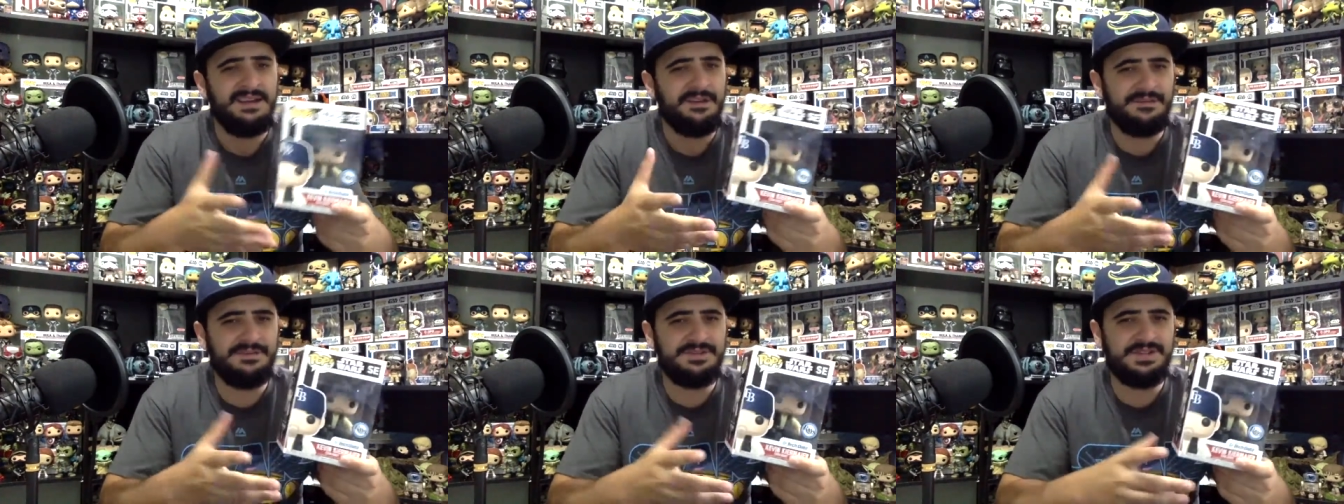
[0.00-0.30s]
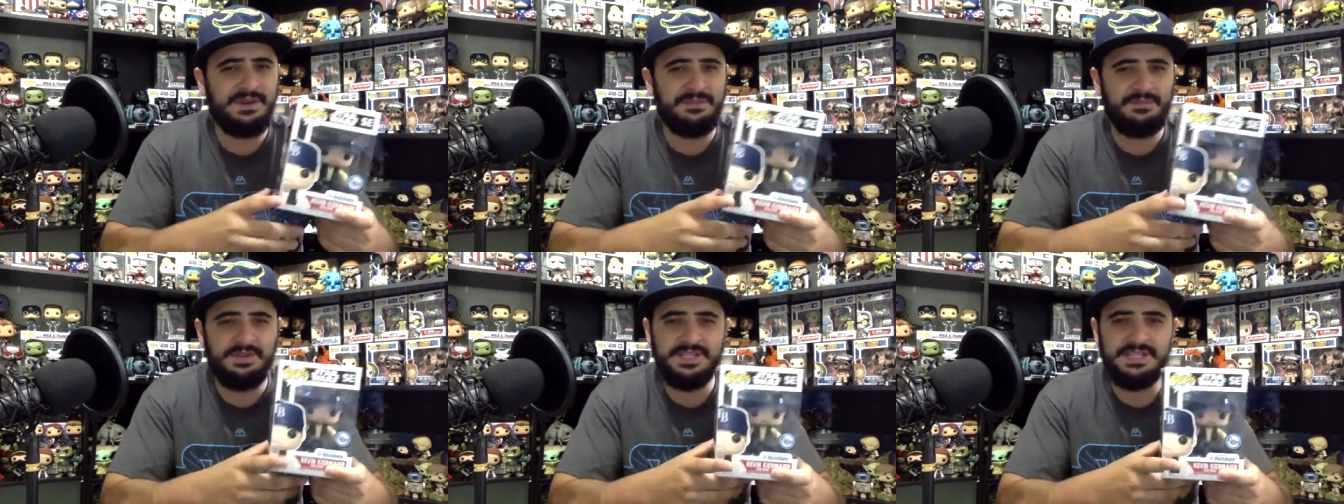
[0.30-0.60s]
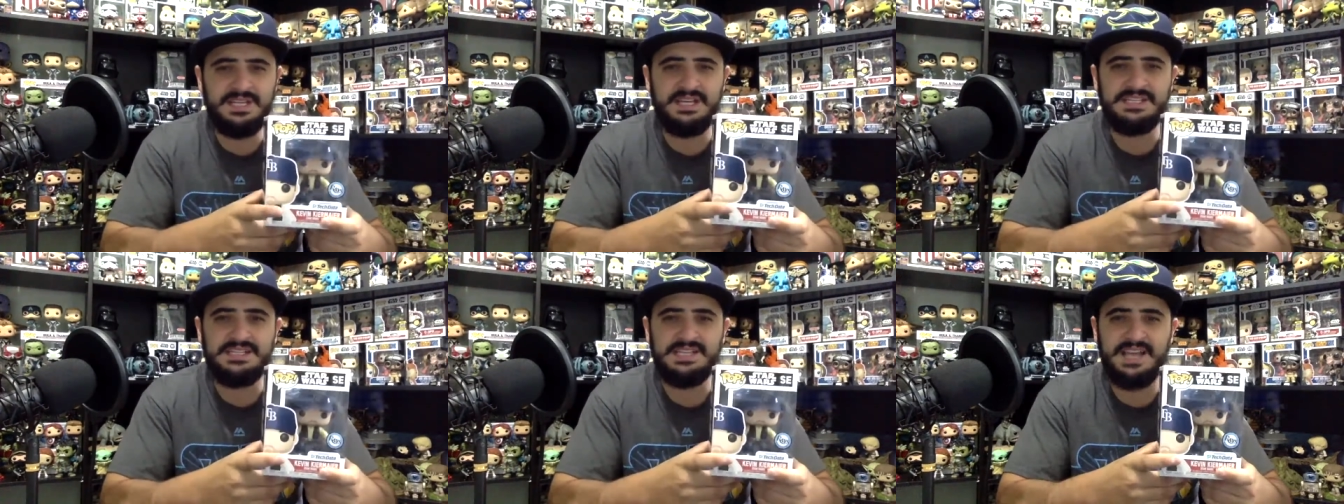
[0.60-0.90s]
For some
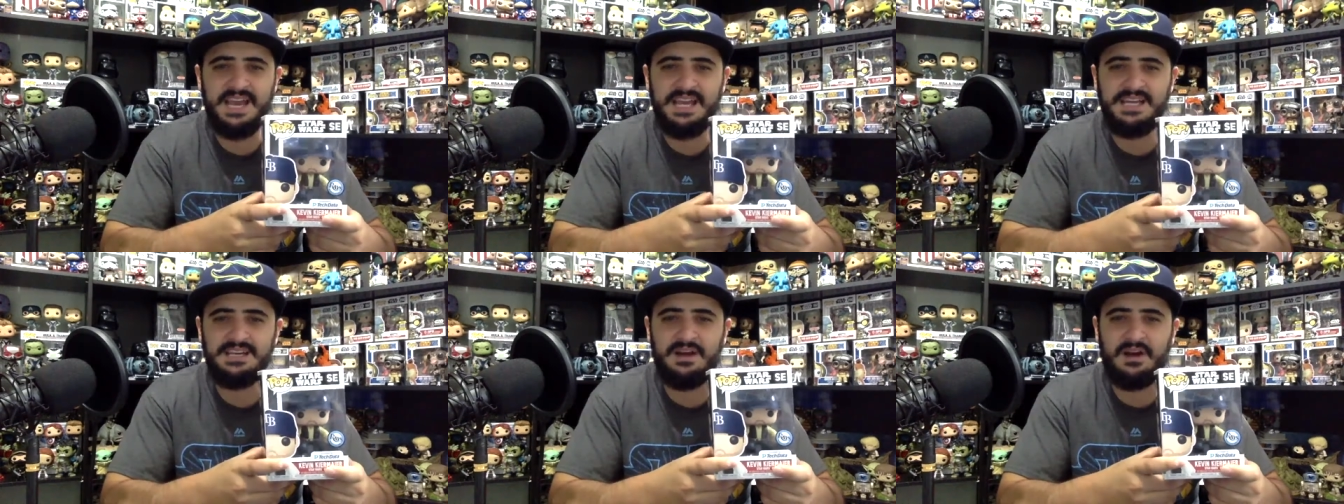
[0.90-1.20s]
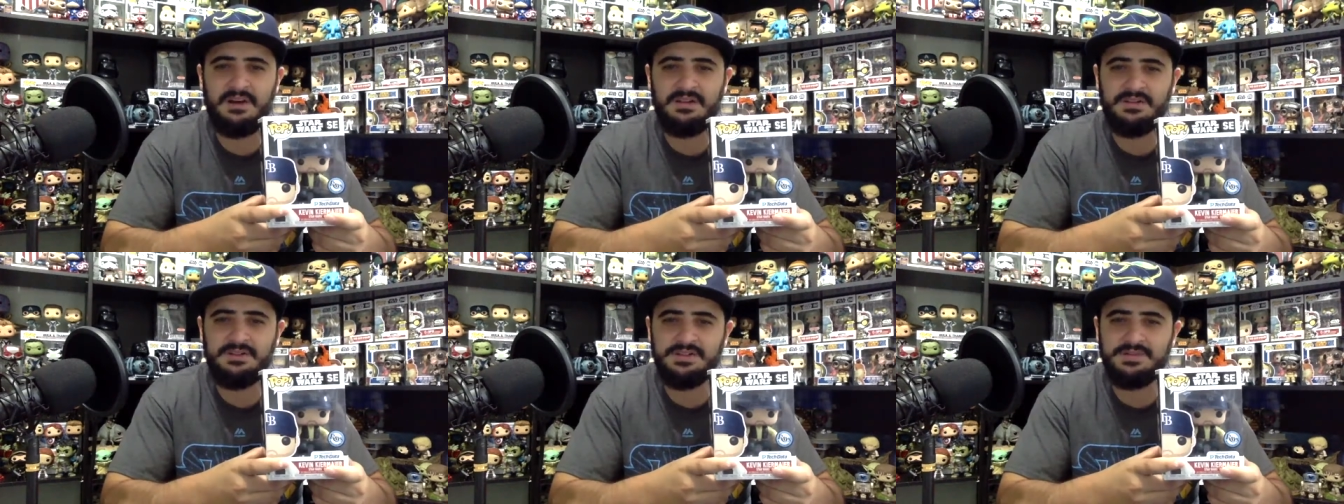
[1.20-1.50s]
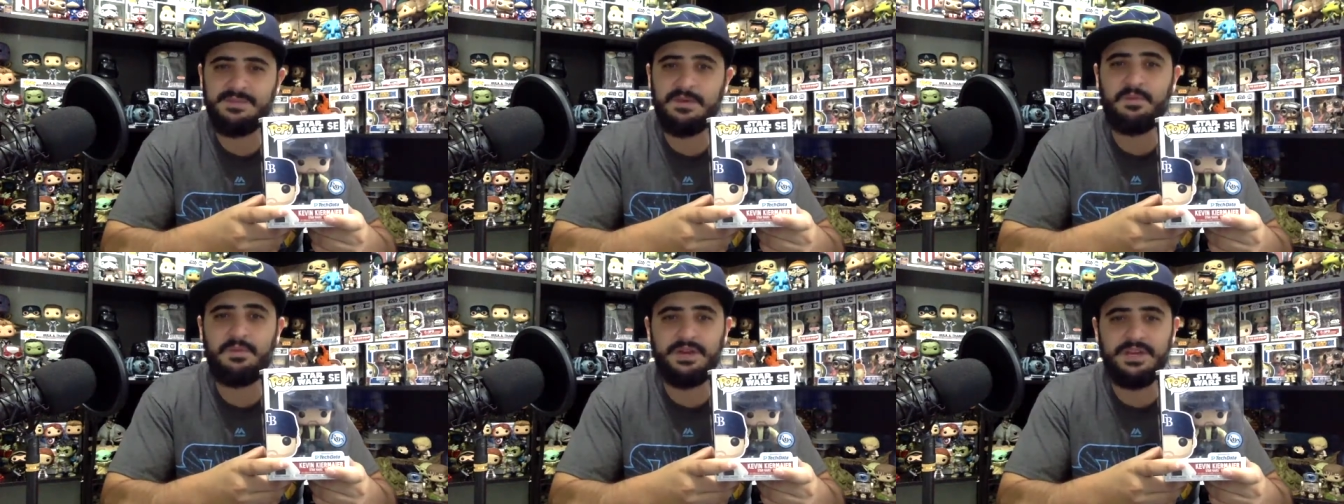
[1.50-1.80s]
reason, it's
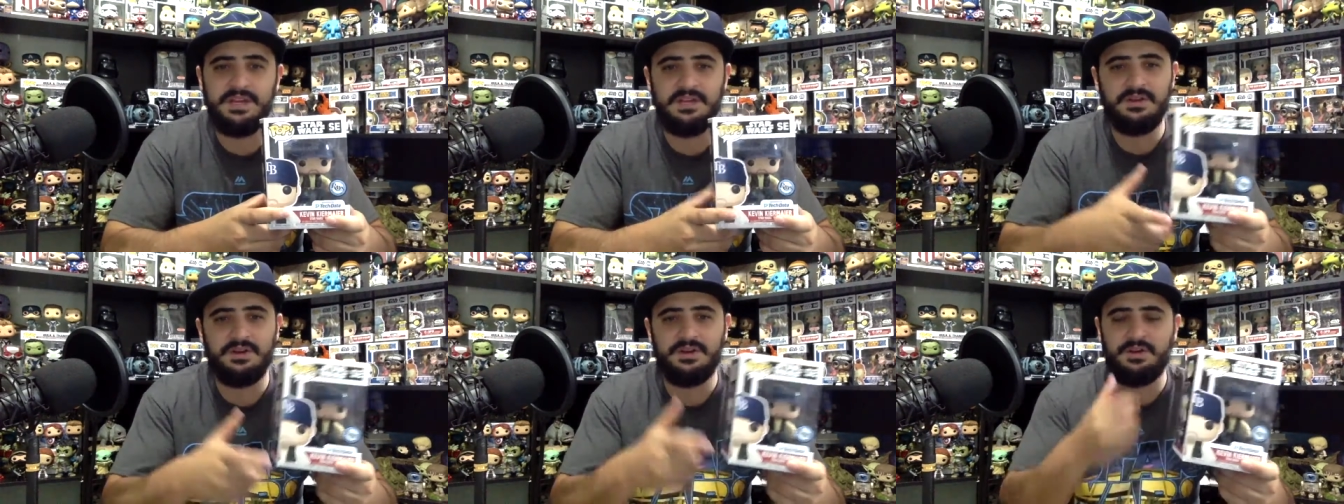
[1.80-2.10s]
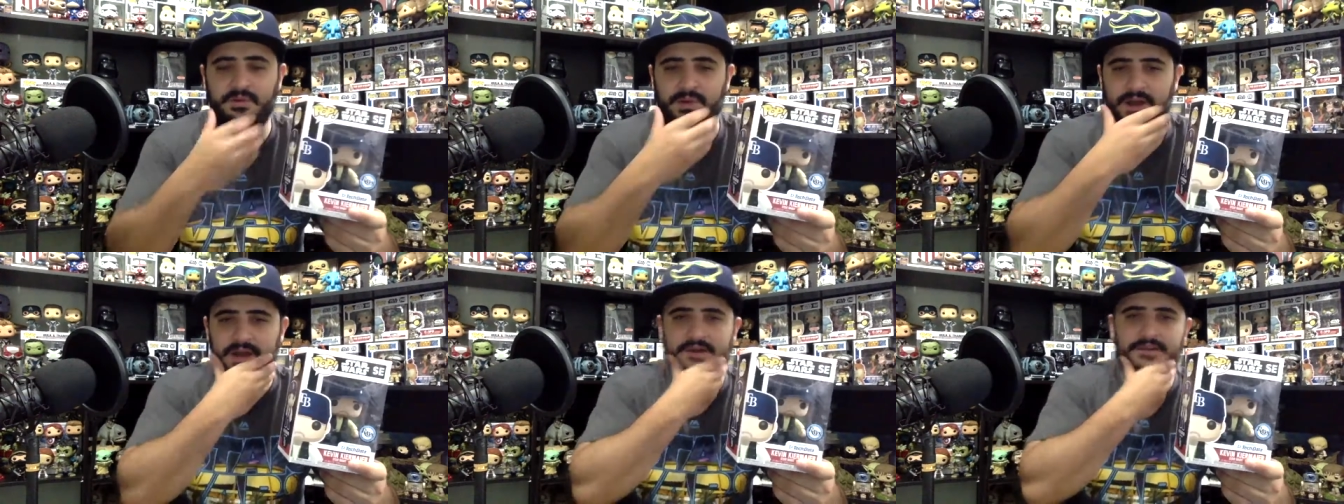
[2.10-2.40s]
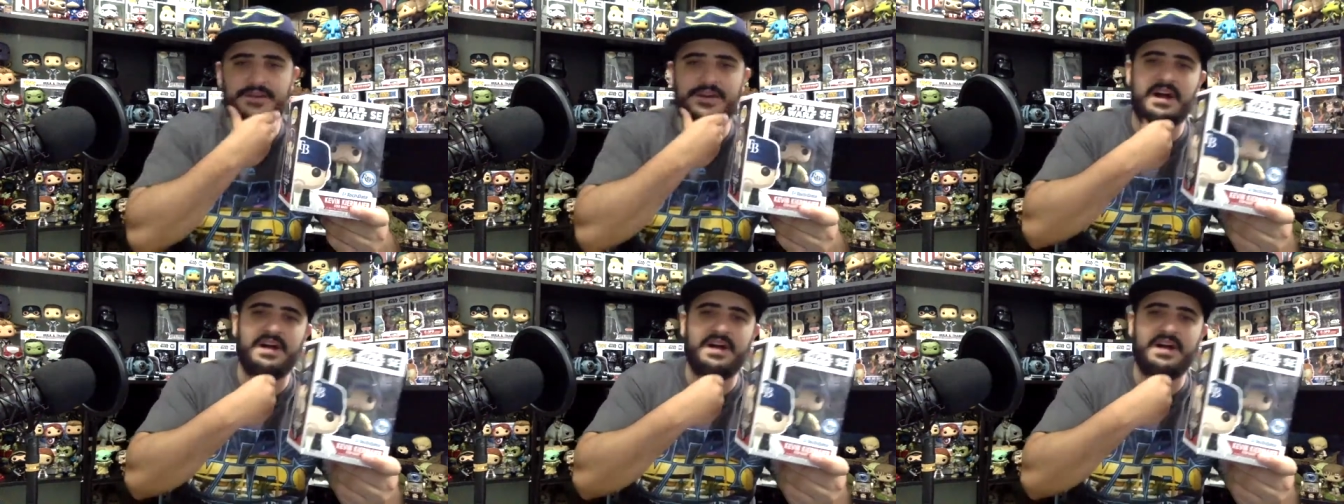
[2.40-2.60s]
$8, but when you look around